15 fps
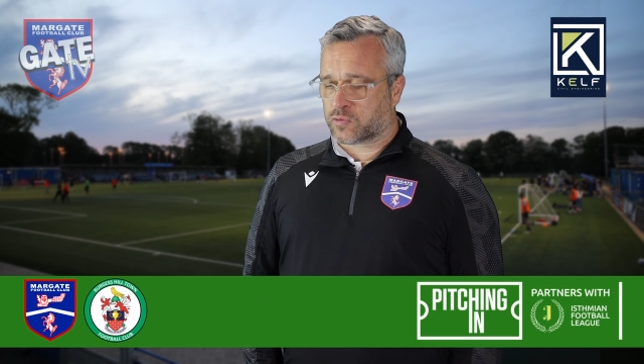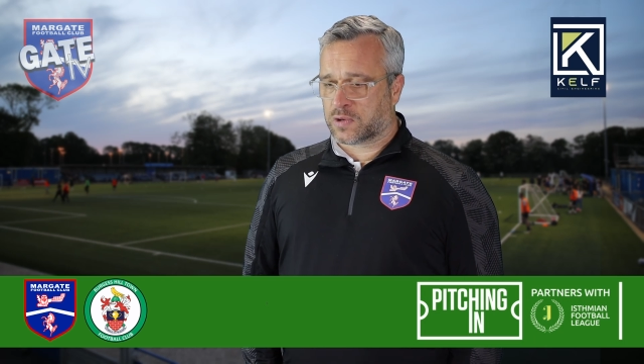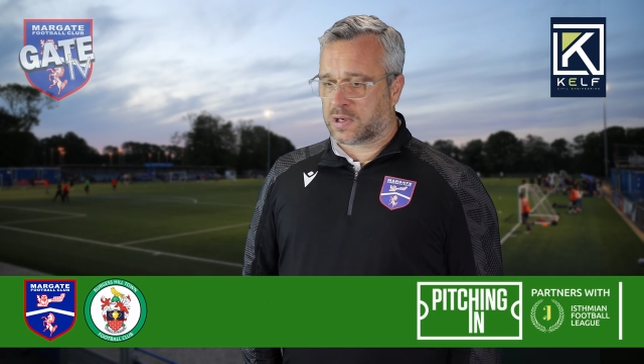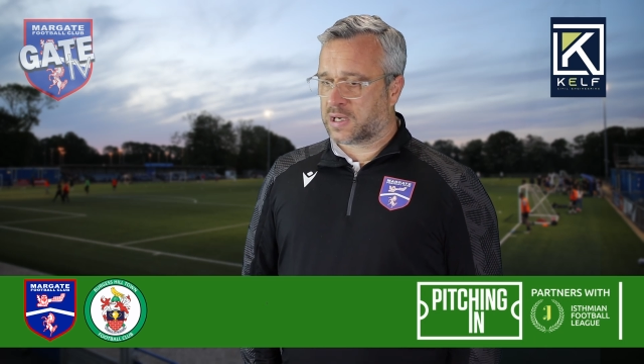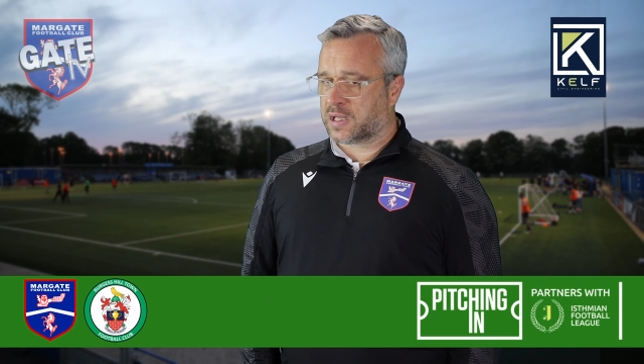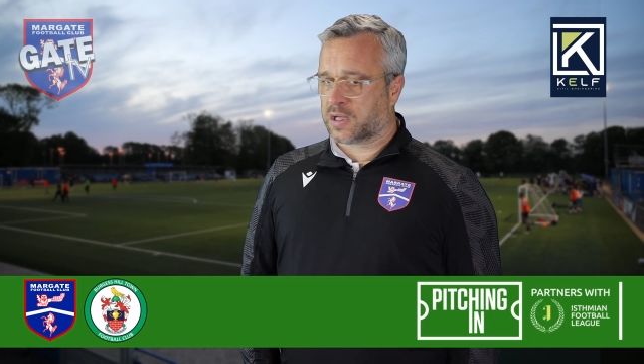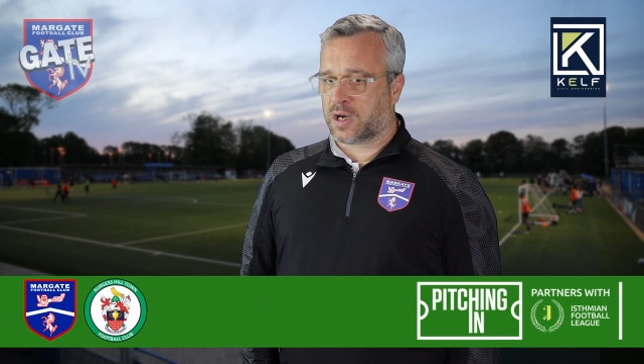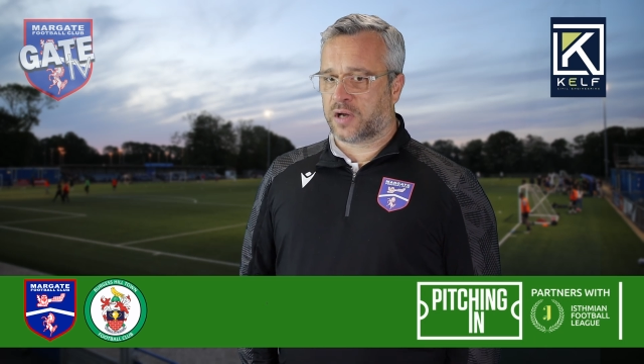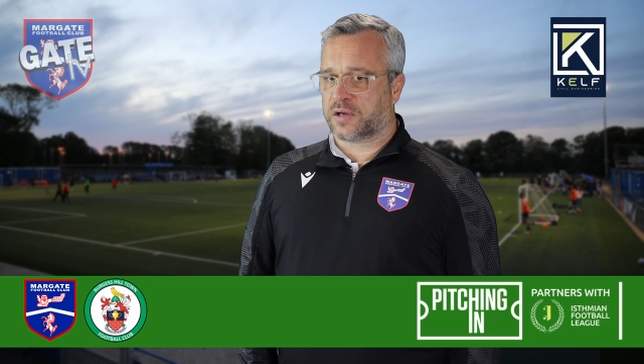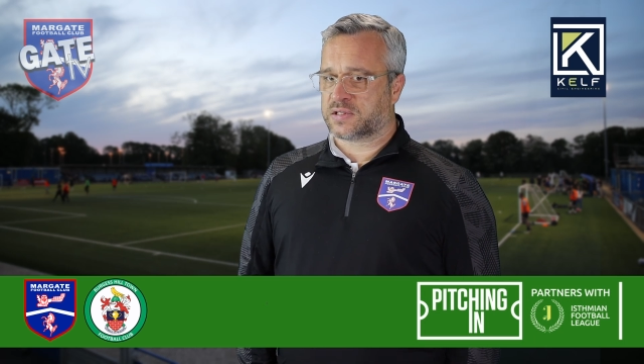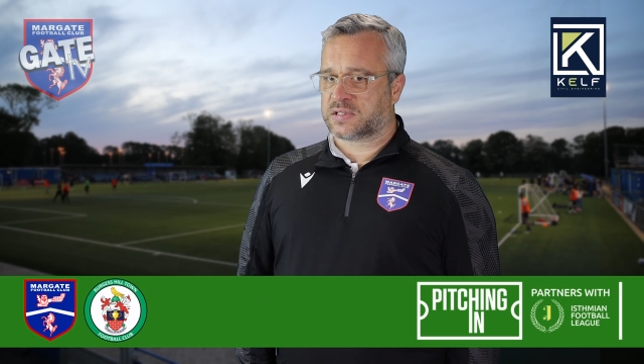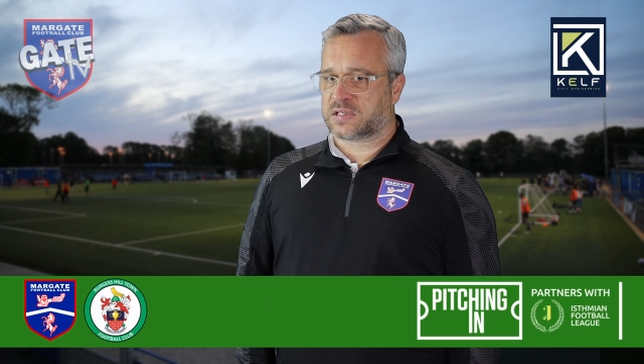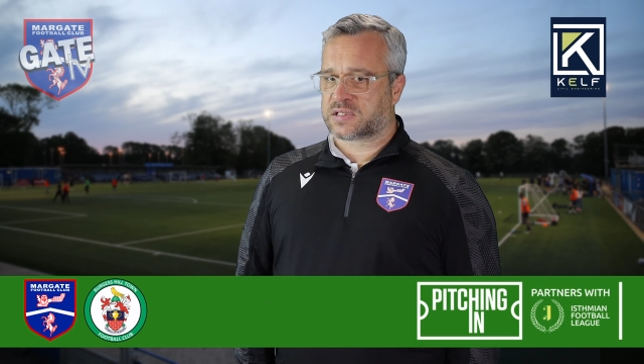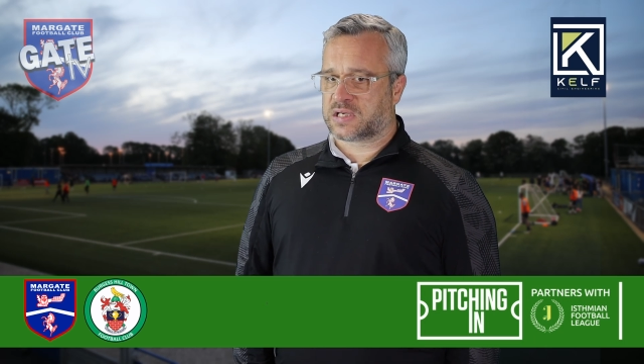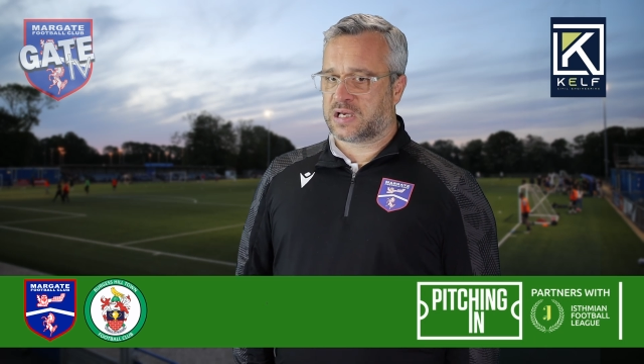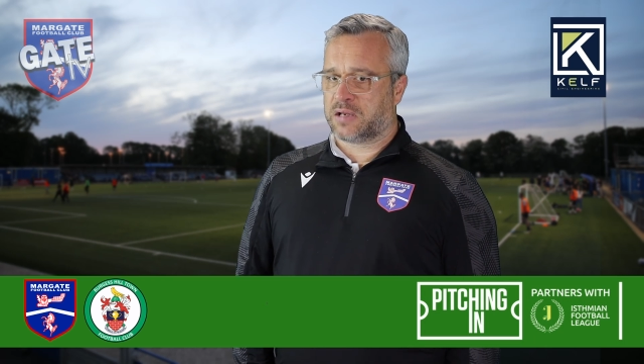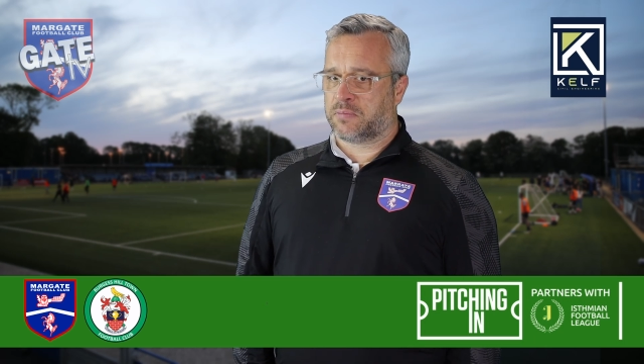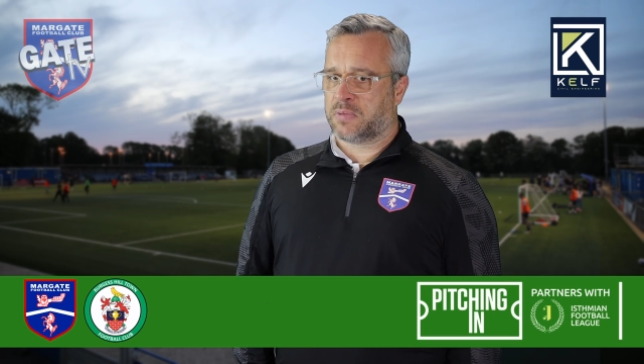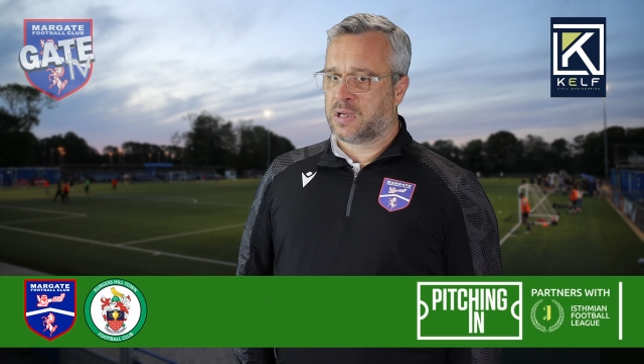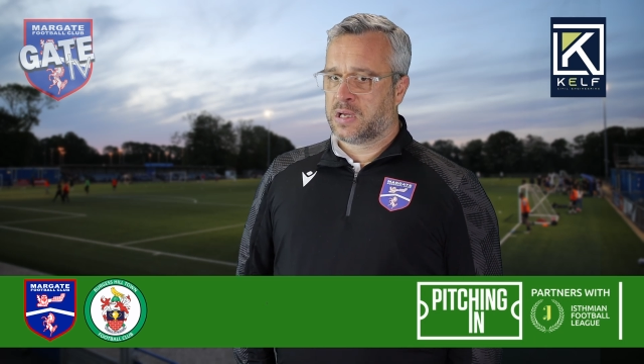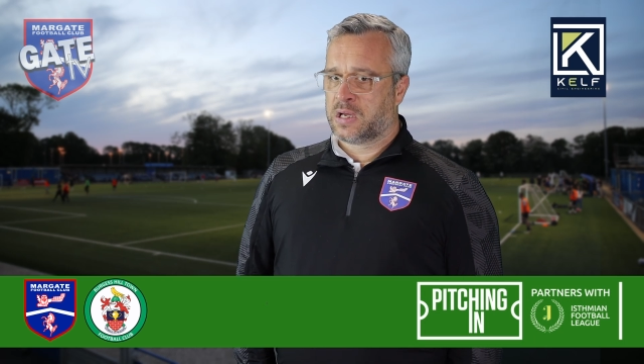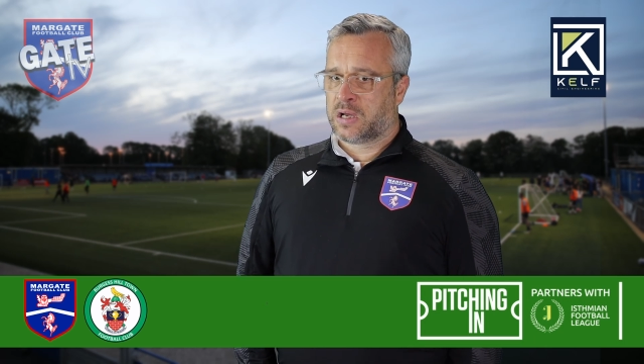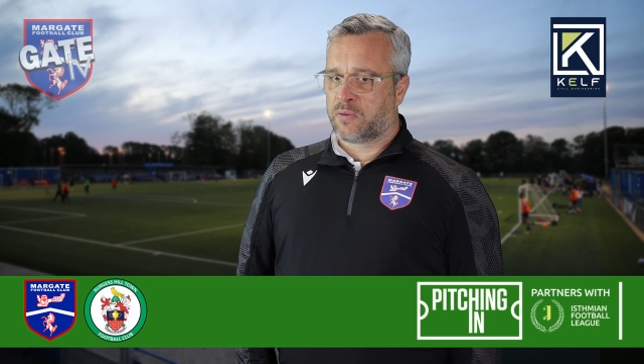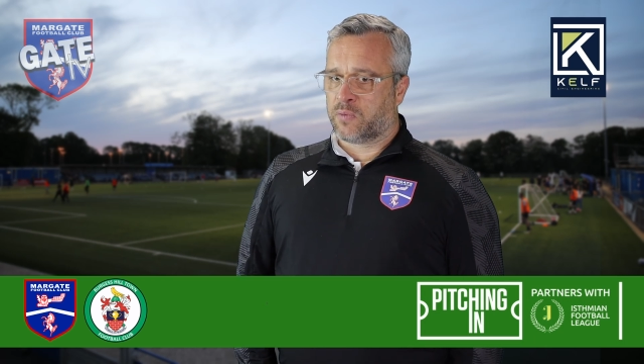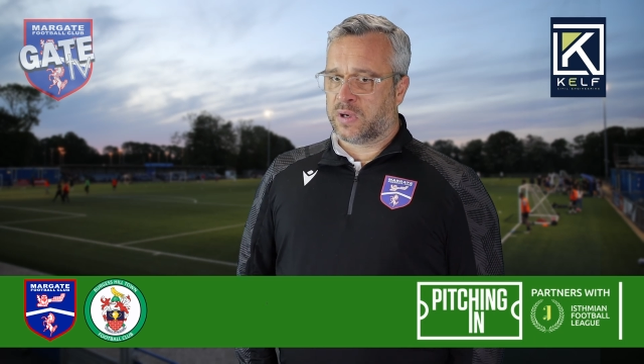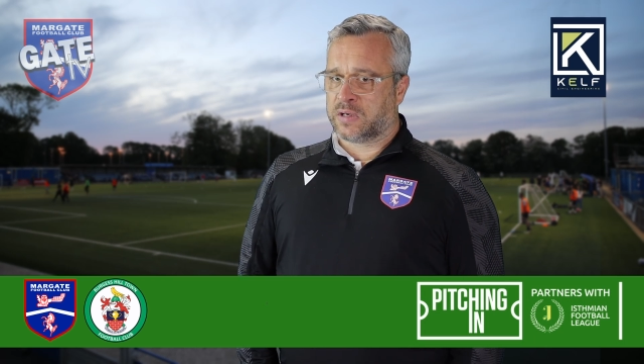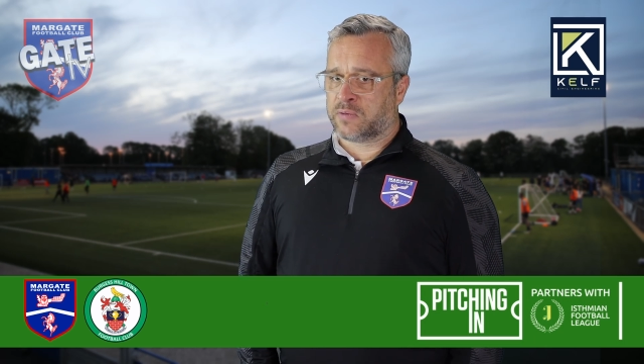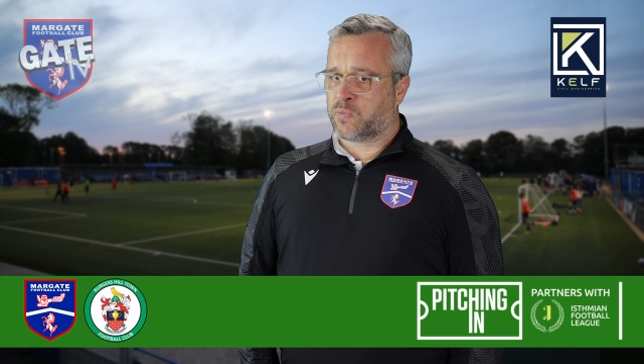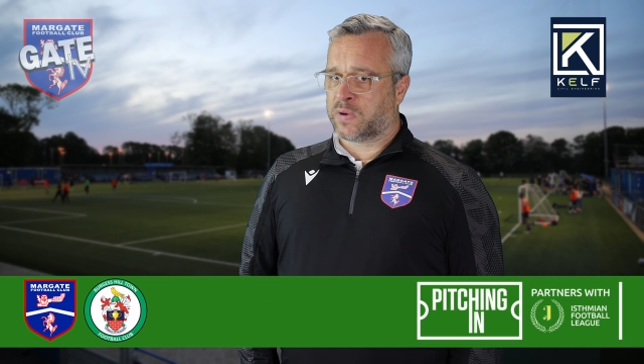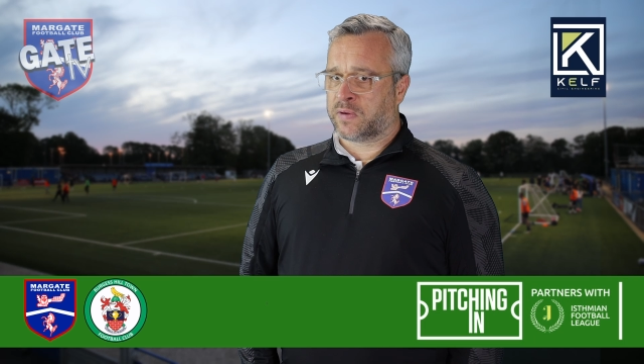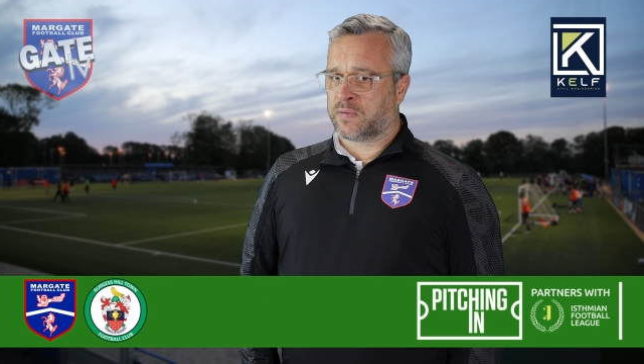really hard as a team. We